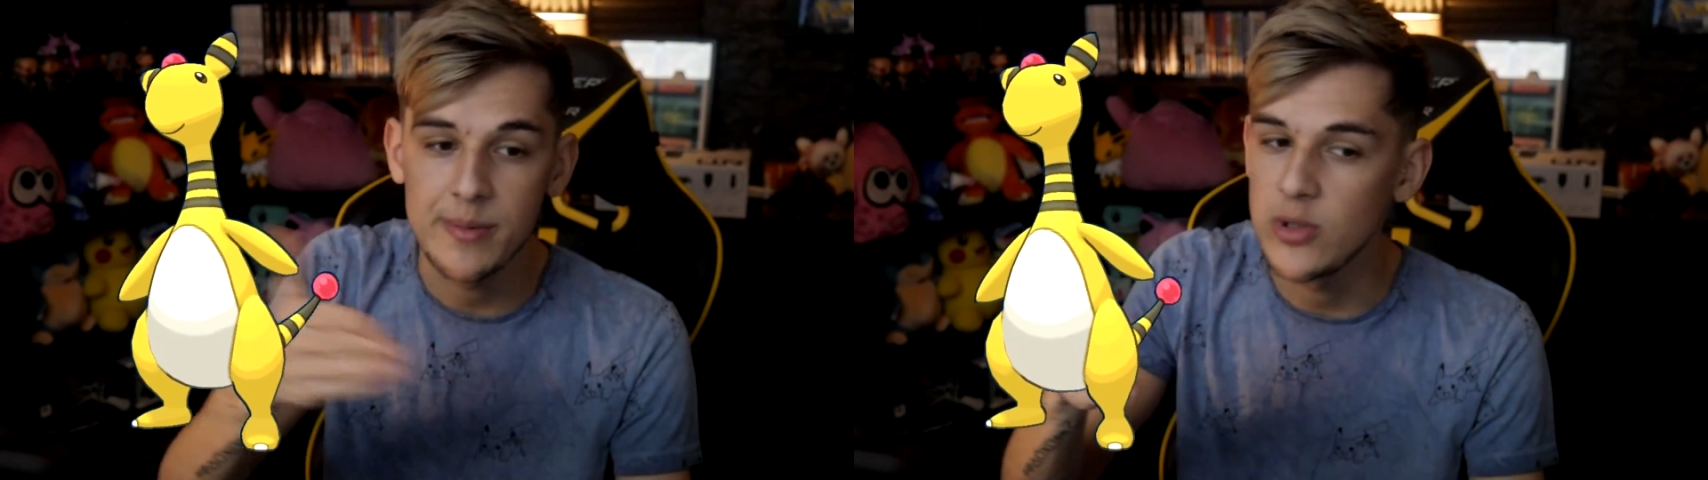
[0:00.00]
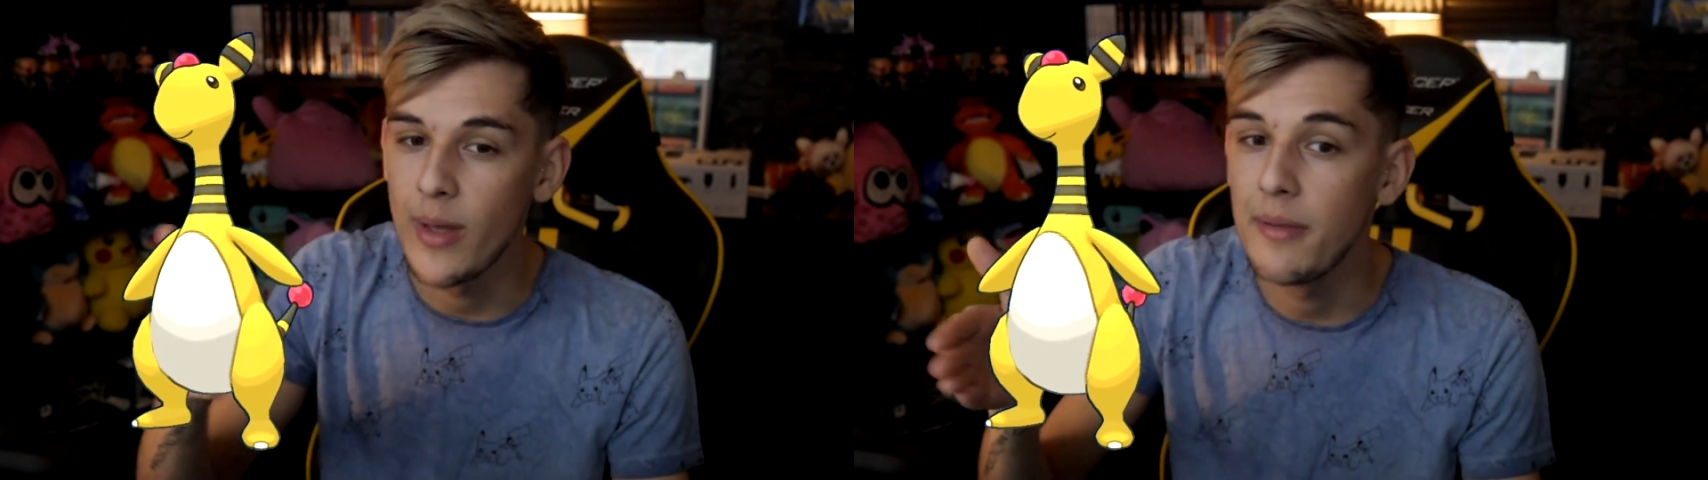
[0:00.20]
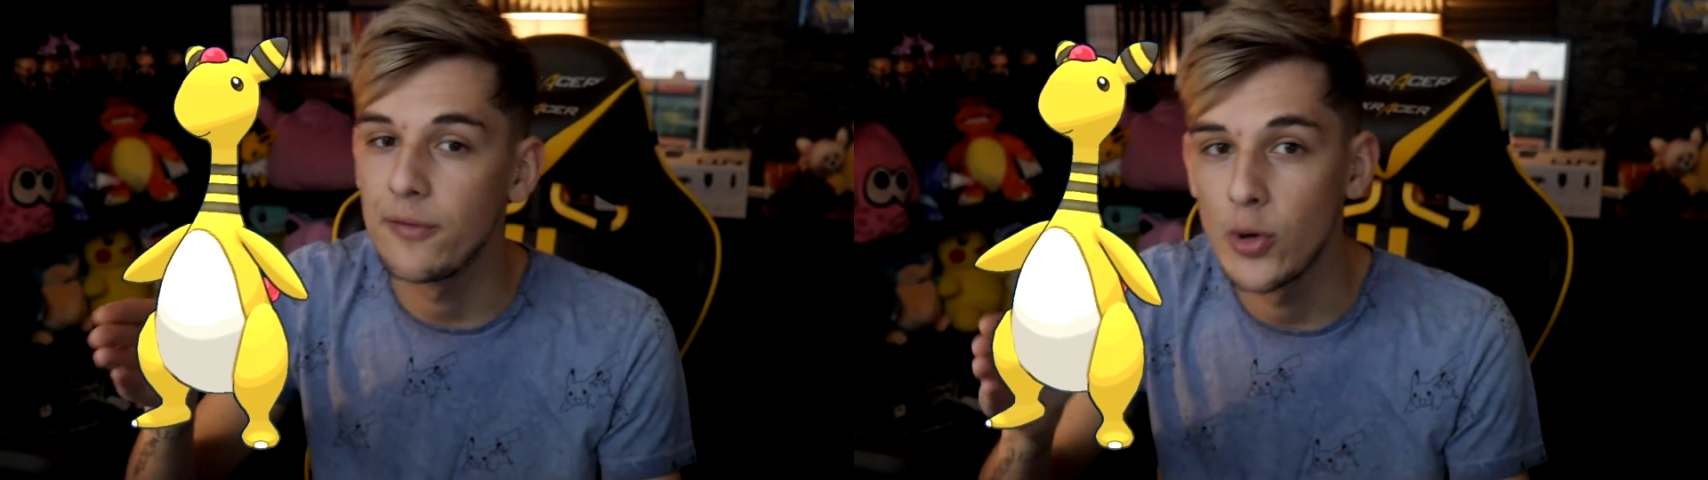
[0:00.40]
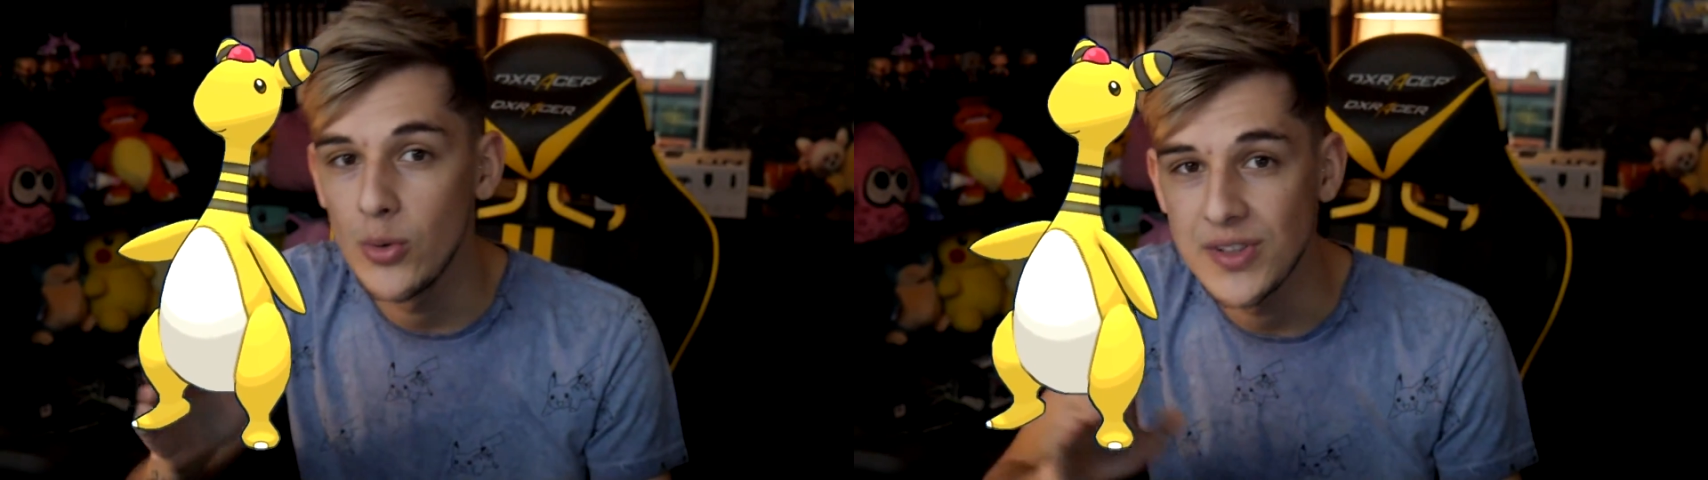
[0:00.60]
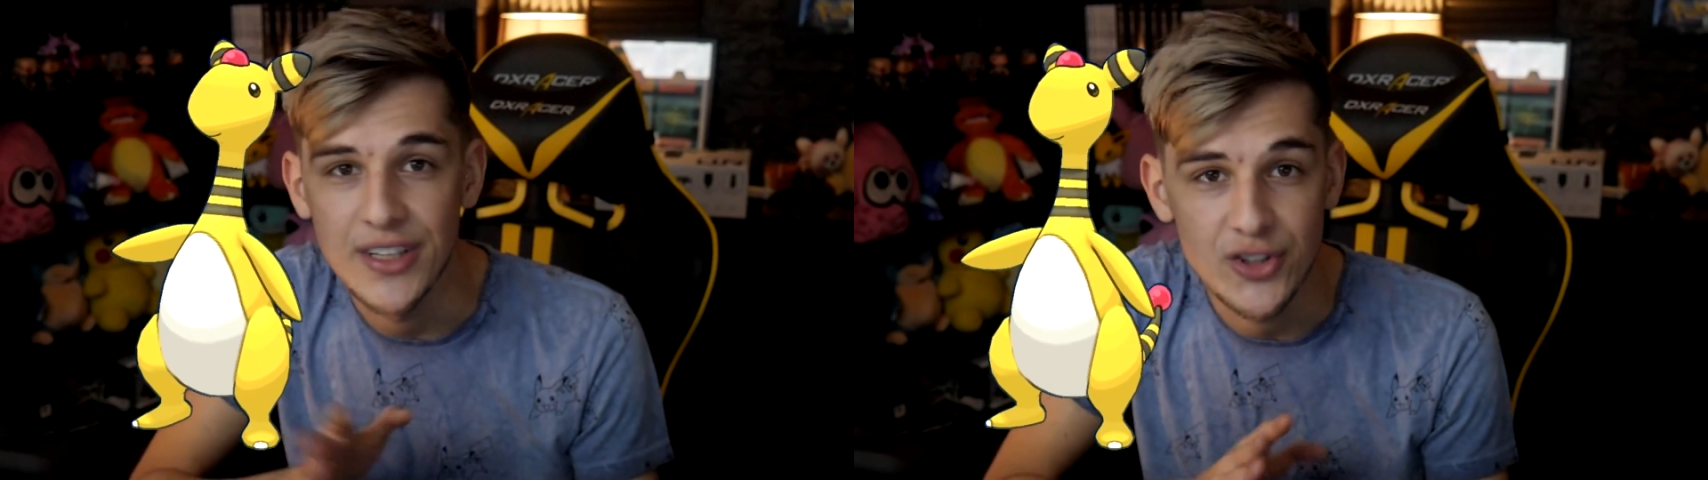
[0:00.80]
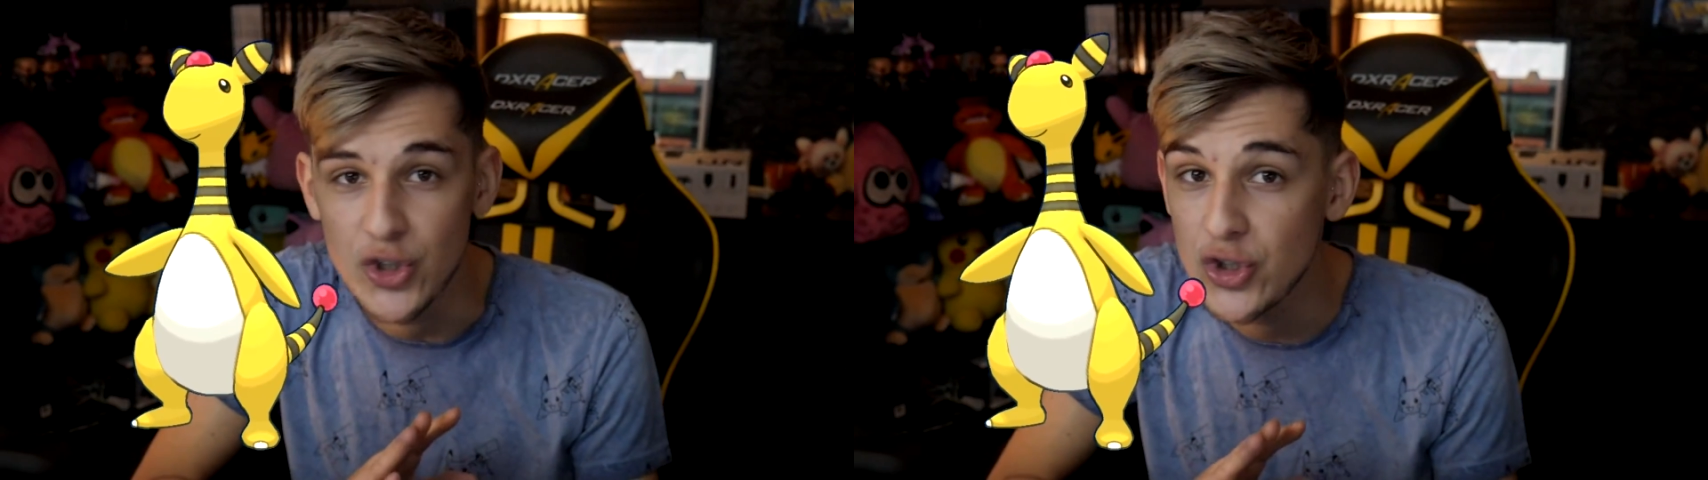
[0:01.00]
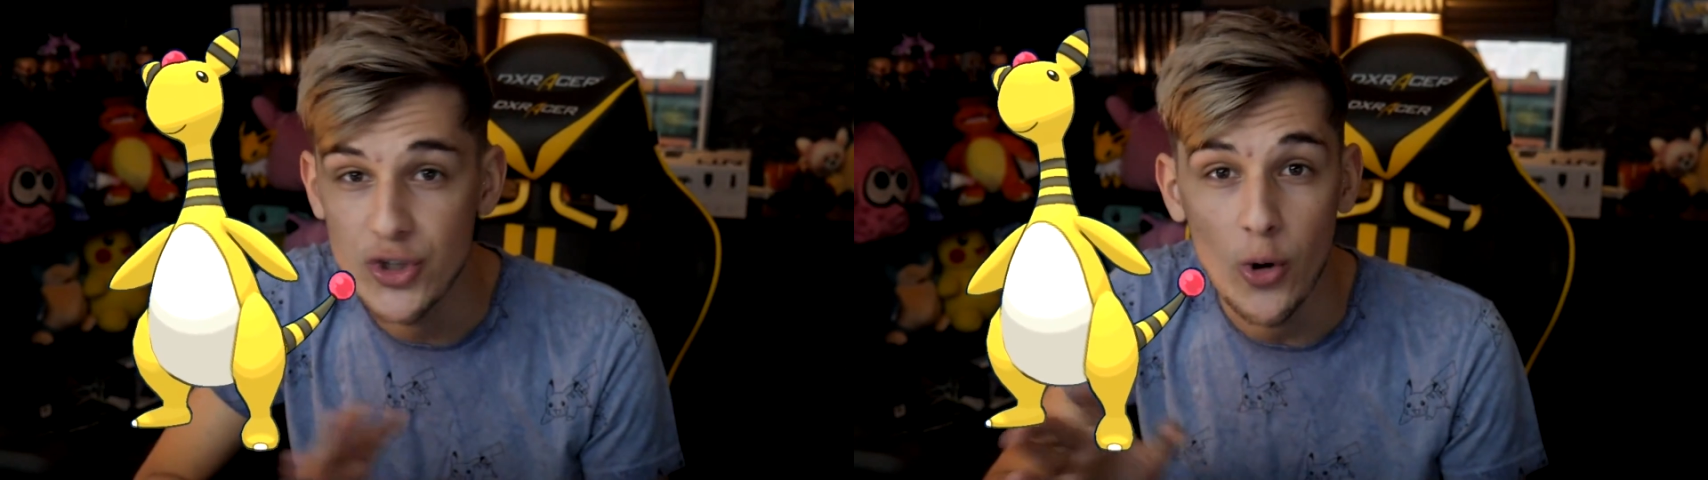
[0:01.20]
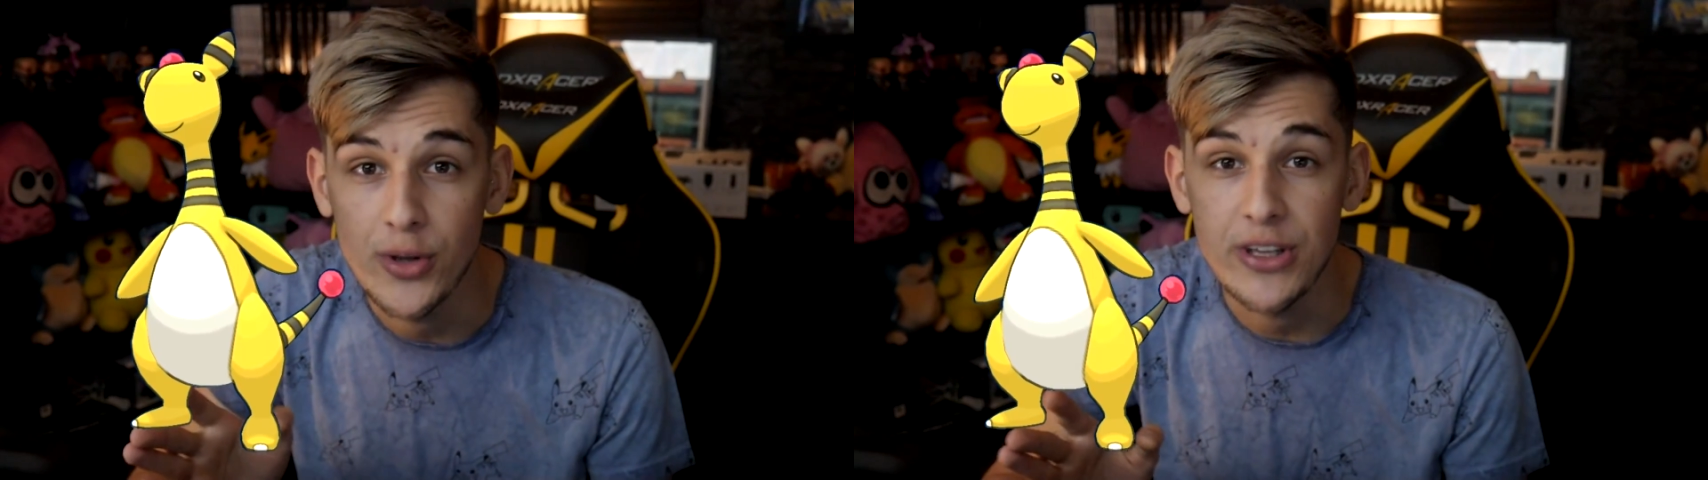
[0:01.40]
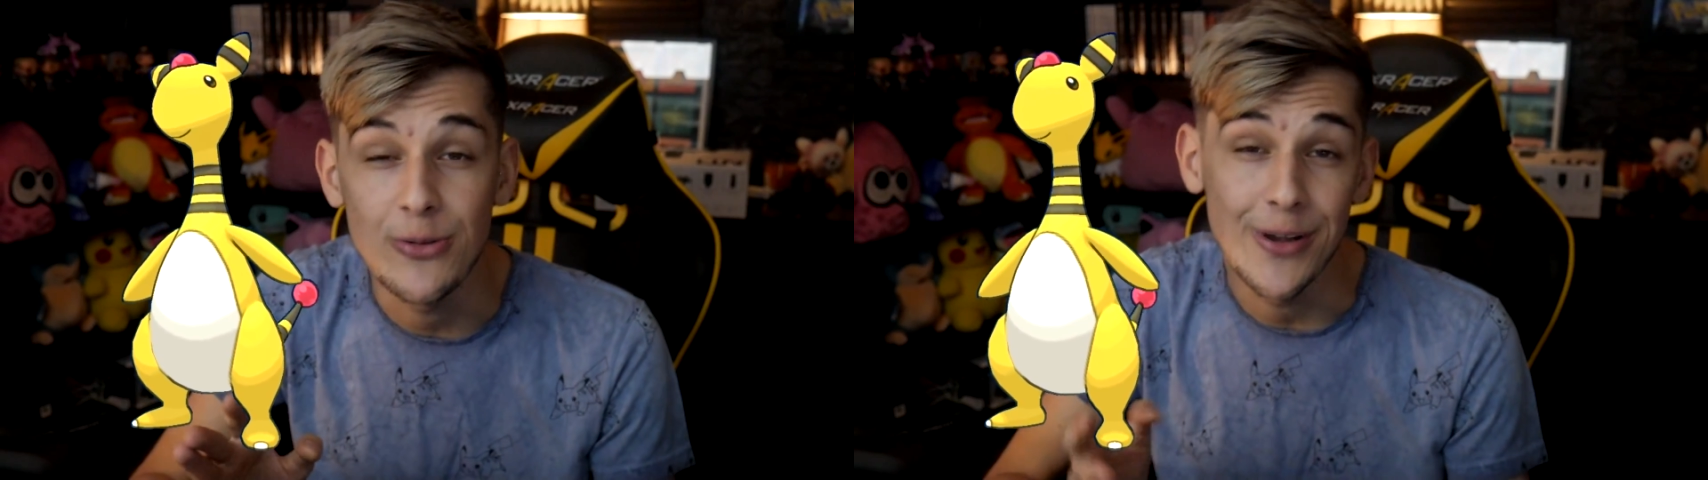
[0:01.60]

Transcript: to Ampharos is just so cute,